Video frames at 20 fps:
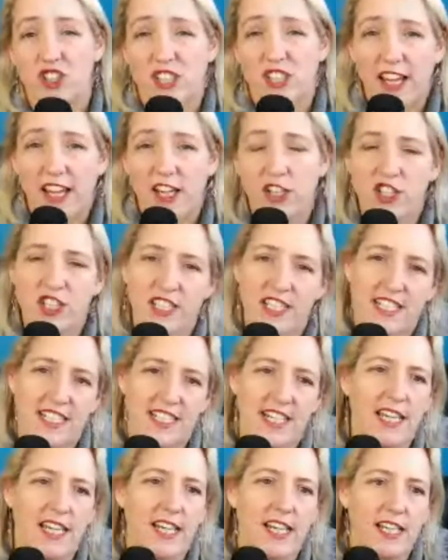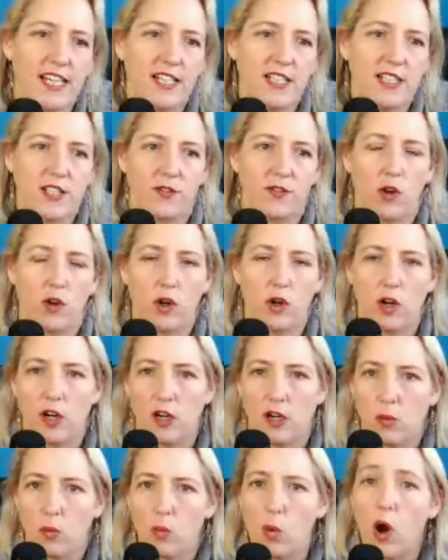change the settings
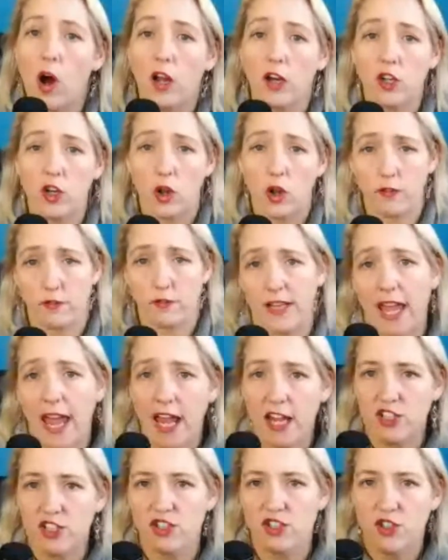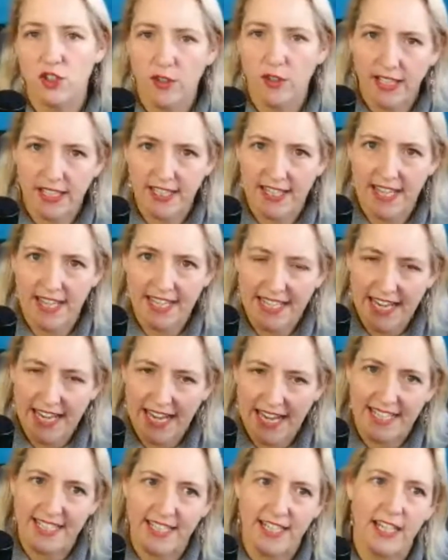for what notifications you get in that
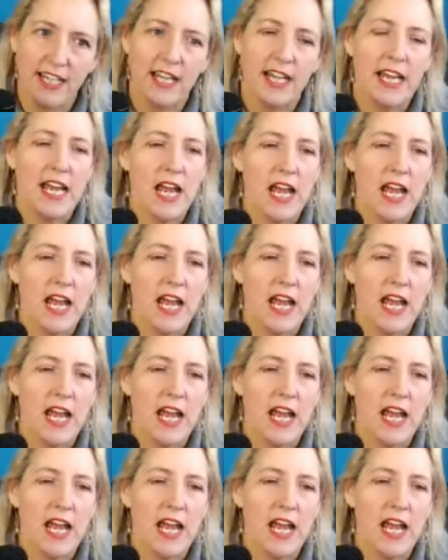calendar.